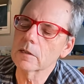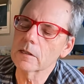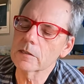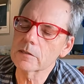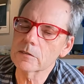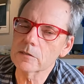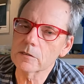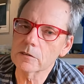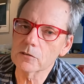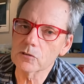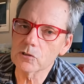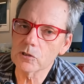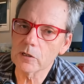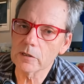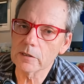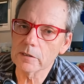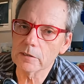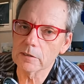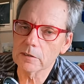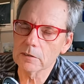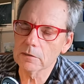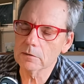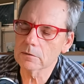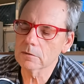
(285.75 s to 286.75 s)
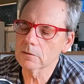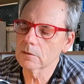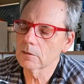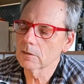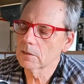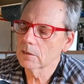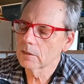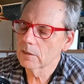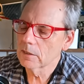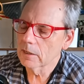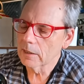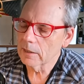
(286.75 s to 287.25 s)
that's your shutter it in.
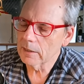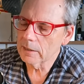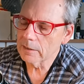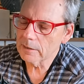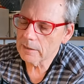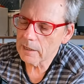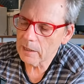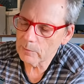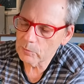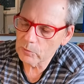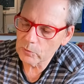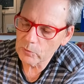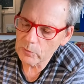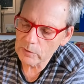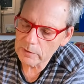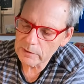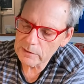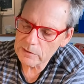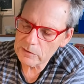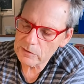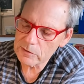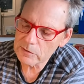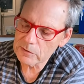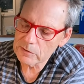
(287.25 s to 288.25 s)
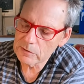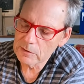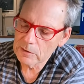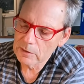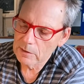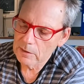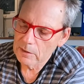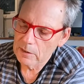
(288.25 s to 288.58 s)
Uh, cable release,